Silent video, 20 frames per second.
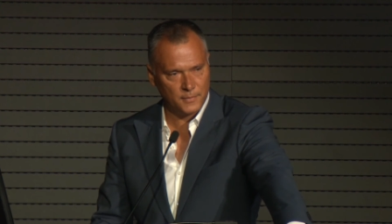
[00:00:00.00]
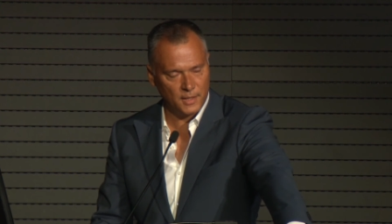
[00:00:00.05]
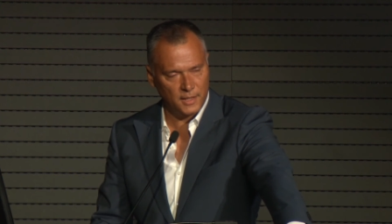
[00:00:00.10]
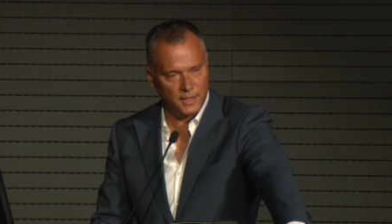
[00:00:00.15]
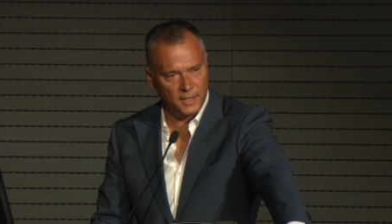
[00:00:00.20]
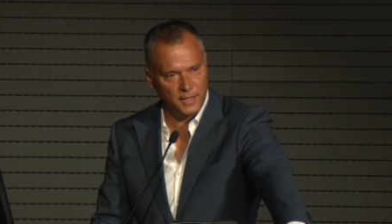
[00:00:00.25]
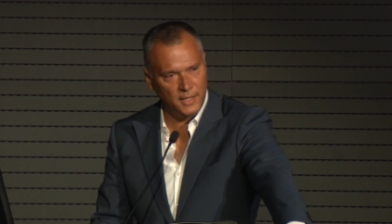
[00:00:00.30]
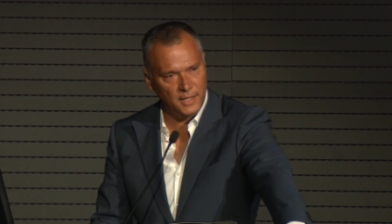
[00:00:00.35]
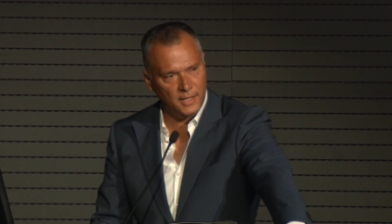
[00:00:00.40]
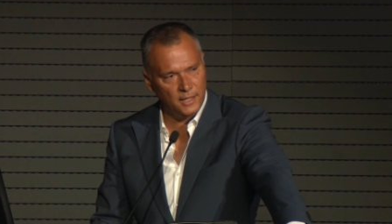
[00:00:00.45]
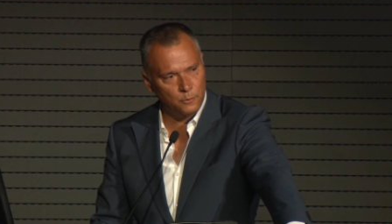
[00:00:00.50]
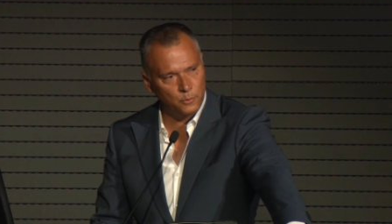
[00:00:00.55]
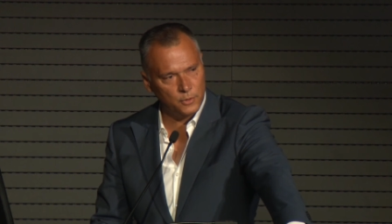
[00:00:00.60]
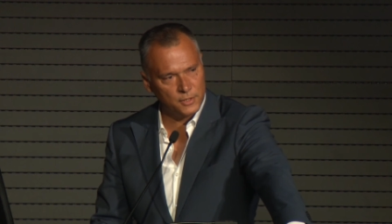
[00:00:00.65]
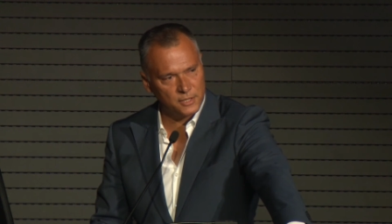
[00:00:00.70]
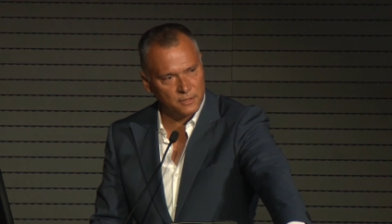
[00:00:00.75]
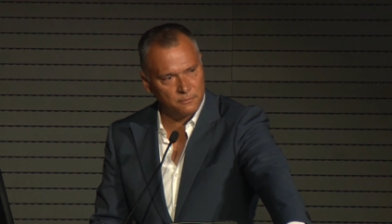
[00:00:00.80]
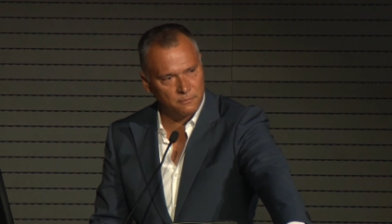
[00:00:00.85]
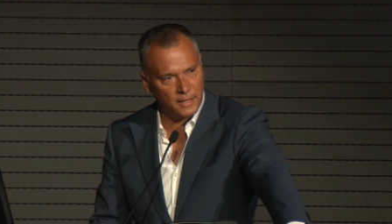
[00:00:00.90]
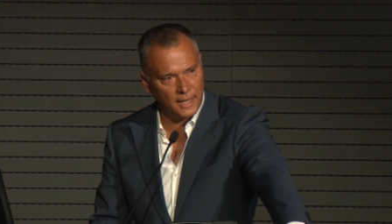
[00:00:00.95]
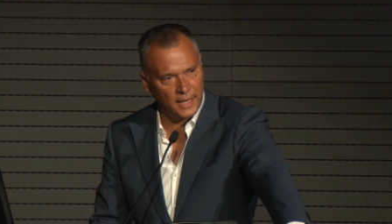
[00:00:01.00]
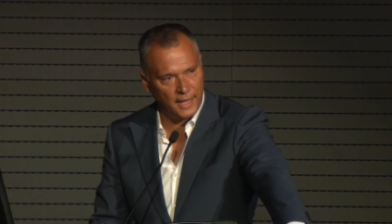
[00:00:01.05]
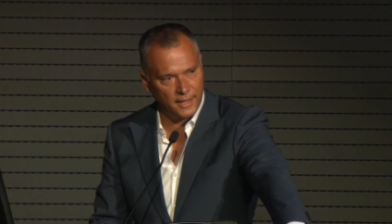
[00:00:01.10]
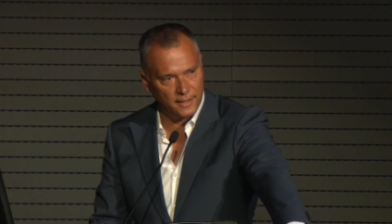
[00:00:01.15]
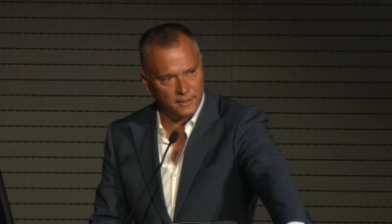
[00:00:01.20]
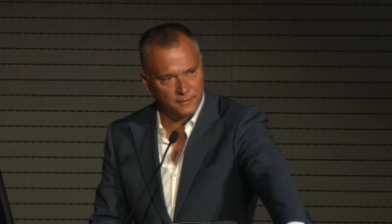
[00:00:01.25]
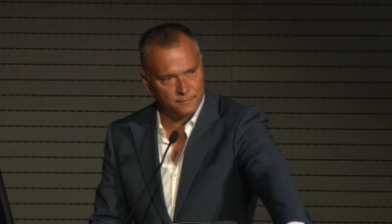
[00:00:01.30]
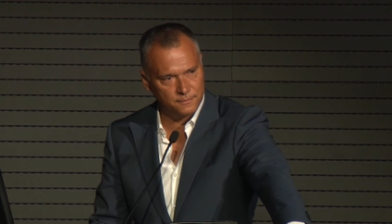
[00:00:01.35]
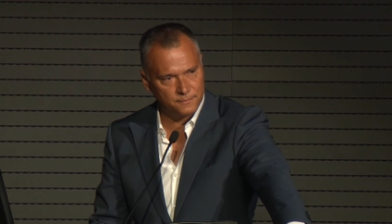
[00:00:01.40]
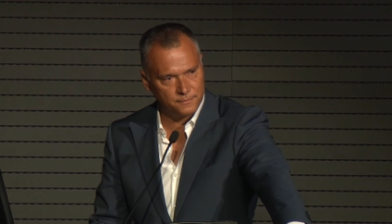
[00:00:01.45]
Here was a
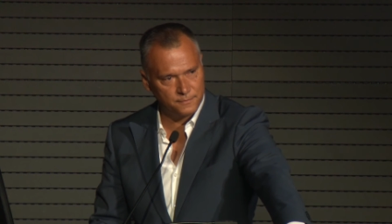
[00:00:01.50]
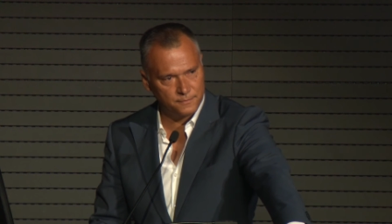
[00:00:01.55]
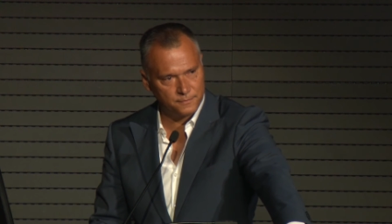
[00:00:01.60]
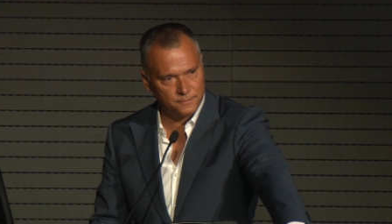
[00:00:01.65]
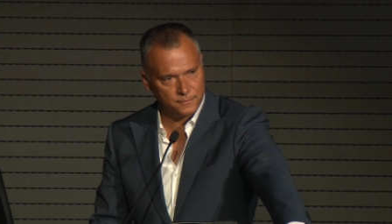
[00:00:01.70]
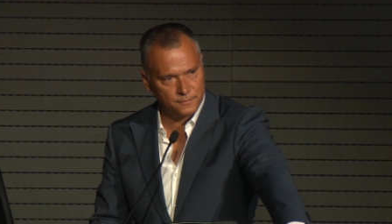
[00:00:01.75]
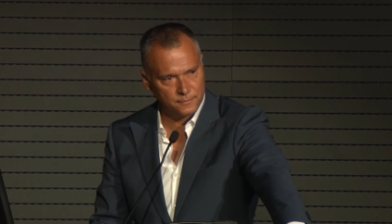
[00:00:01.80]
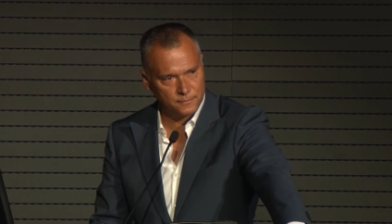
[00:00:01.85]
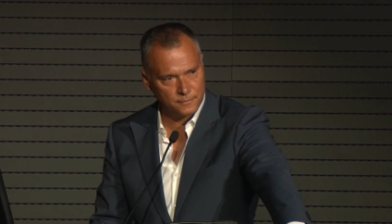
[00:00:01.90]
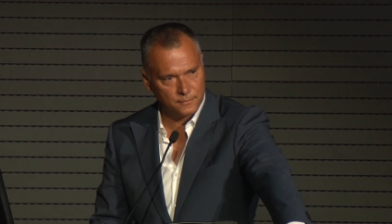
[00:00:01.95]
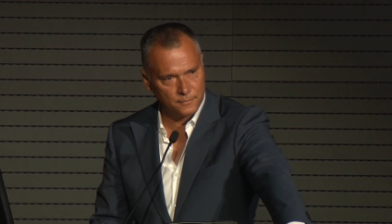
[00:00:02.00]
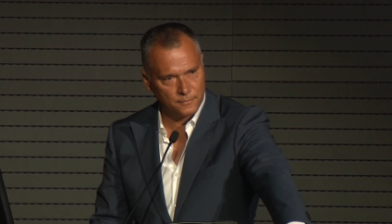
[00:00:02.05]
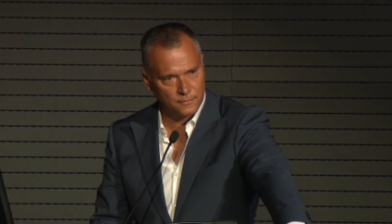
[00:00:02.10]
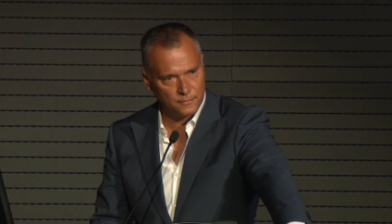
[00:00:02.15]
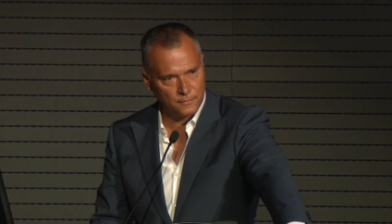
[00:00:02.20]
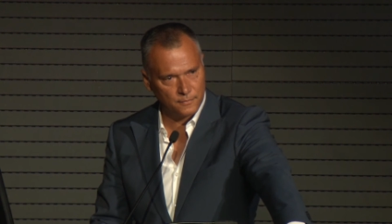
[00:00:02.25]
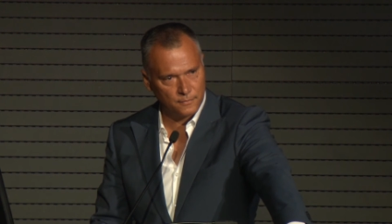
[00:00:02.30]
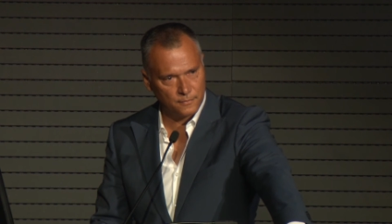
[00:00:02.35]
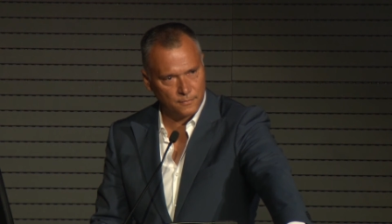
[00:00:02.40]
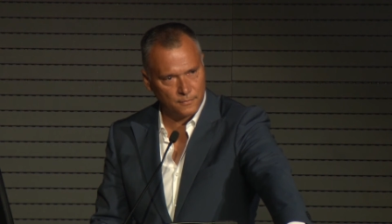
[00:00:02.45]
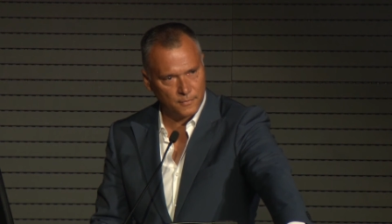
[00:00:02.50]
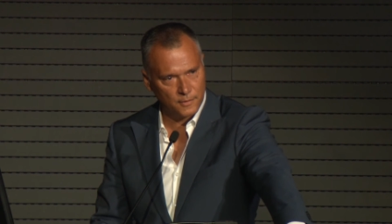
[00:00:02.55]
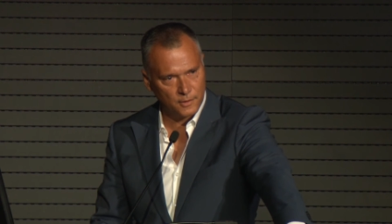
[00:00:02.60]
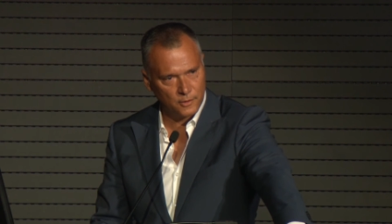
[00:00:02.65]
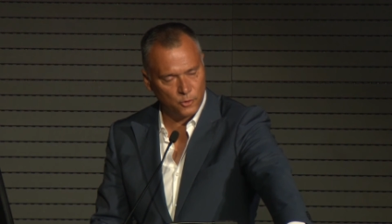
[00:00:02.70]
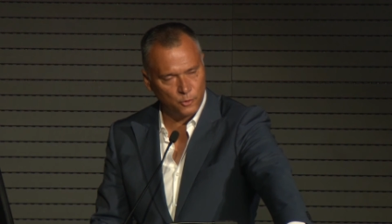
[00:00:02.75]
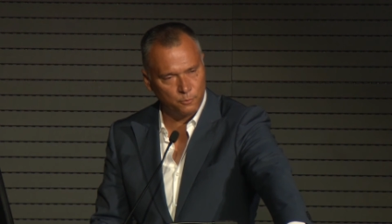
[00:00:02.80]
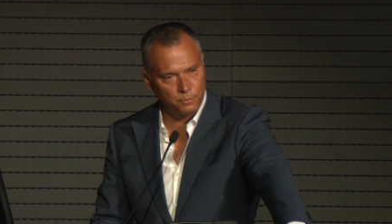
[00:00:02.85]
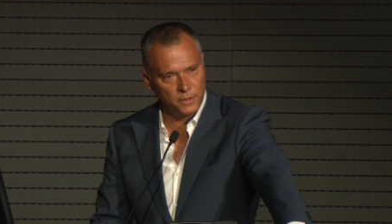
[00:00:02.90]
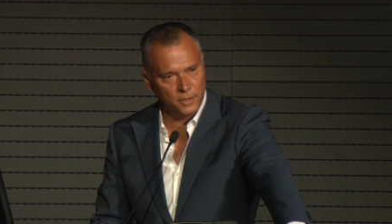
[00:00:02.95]
man
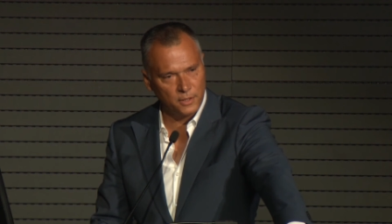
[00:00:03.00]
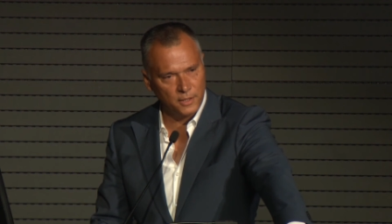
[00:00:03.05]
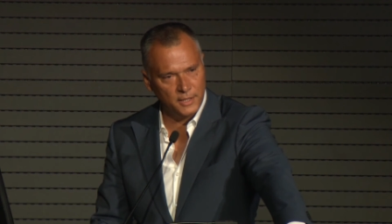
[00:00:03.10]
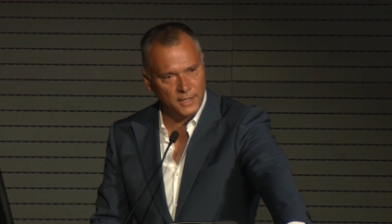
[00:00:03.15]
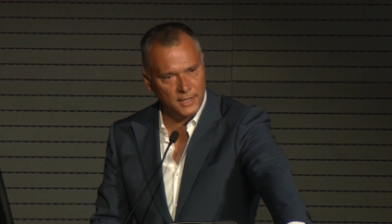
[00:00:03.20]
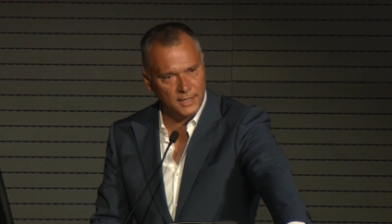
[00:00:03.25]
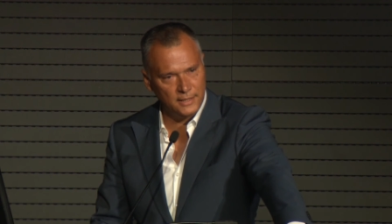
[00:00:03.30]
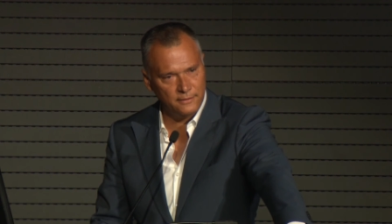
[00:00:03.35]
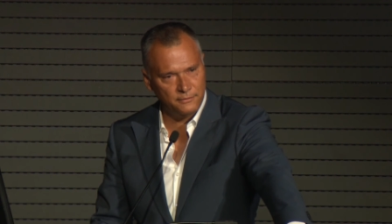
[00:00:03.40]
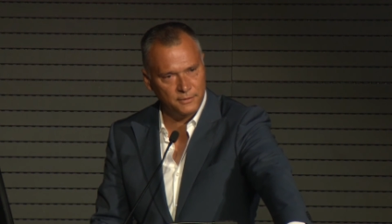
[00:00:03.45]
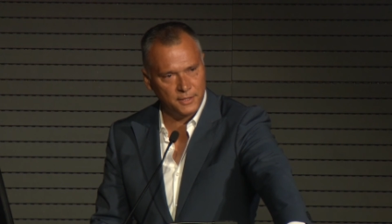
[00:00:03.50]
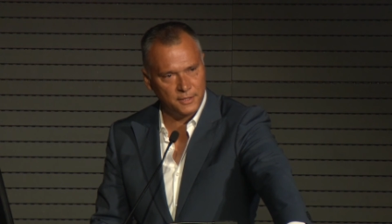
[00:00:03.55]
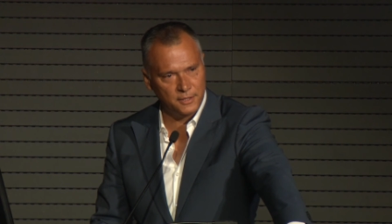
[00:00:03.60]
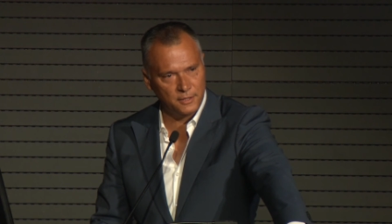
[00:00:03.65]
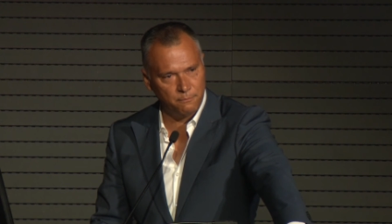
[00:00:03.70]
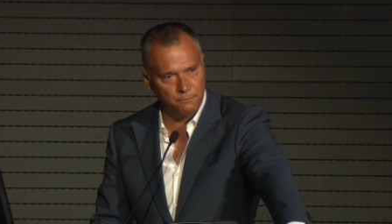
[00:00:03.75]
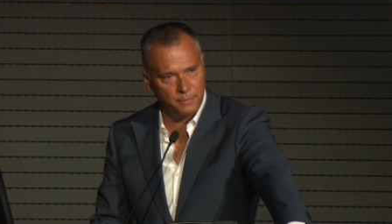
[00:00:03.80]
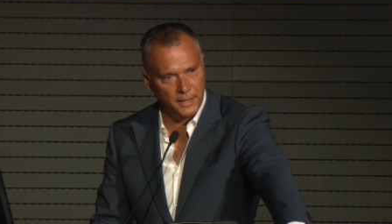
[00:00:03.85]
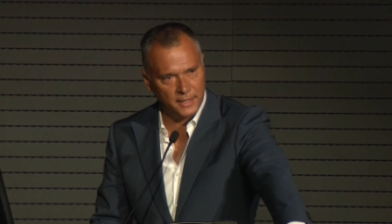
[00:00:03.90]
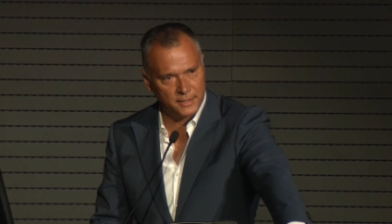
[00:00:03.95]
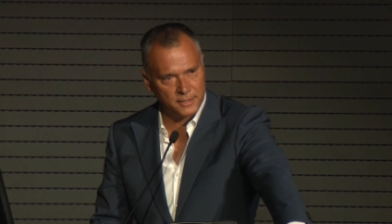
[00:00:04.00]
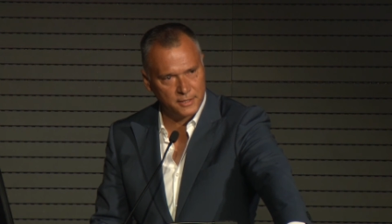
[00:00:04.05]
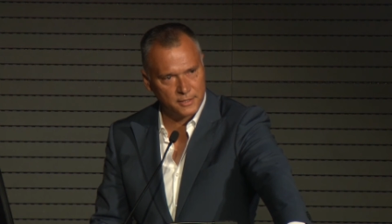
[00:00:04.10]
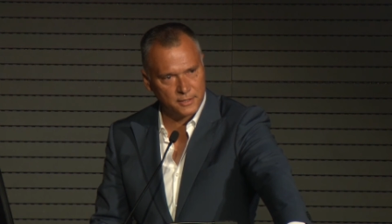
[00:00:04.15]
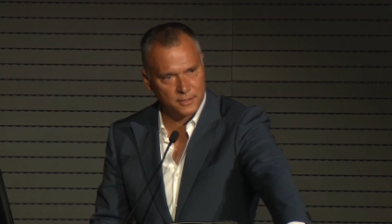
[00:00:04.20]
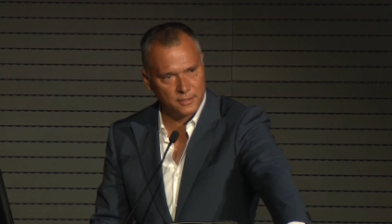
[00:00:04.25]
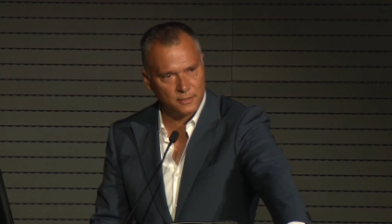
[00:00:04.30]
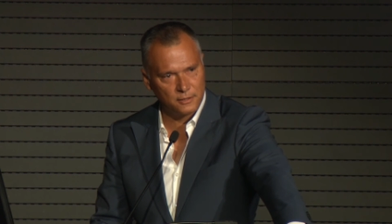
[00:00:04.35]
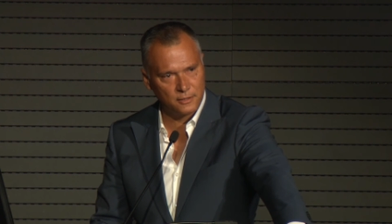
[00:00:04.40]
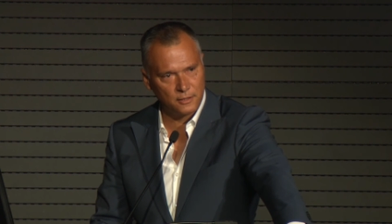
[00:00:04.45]
who believed in the
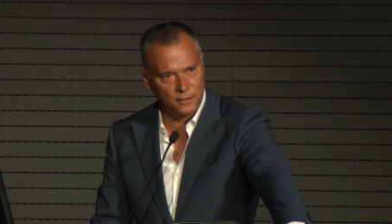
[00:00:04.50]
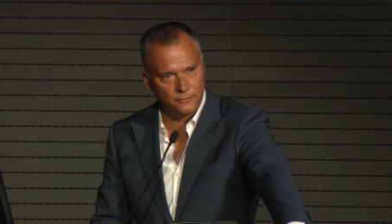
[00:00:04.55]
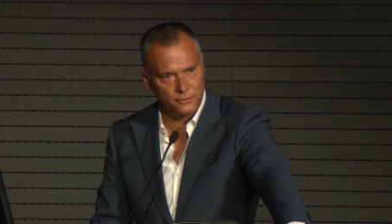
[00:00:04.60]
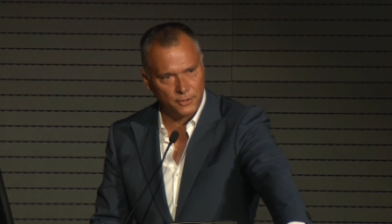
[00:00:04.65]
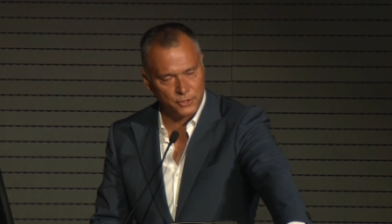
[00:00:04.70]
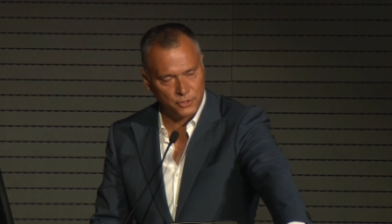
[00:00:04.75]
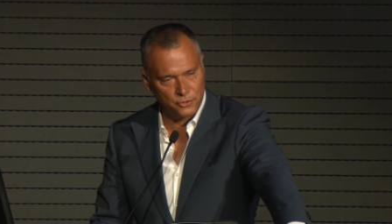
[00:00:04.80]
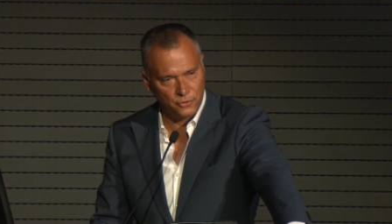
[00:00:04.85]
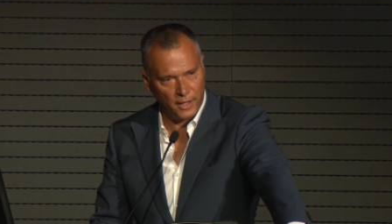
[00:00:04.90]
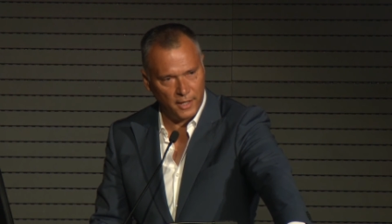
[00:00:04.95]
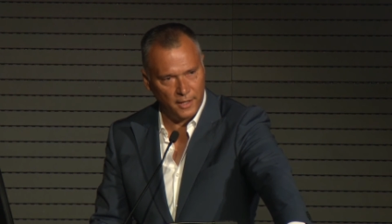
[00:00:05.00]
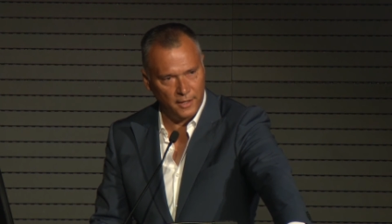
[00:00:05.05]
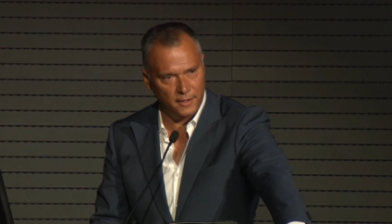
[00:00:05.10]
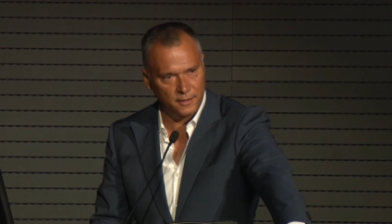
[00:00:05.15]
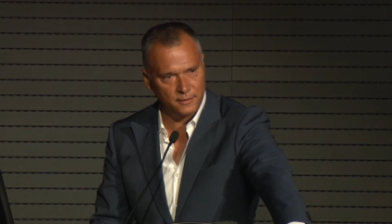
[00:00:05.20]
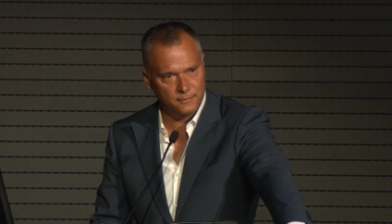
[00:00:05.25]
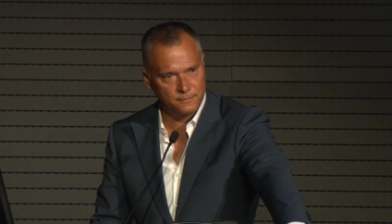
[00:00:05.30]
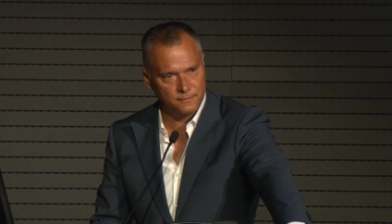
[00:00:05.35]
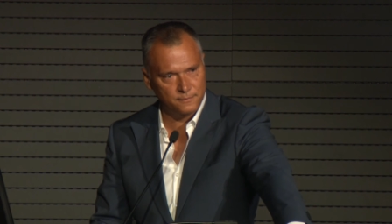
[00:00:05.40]
best of Australia.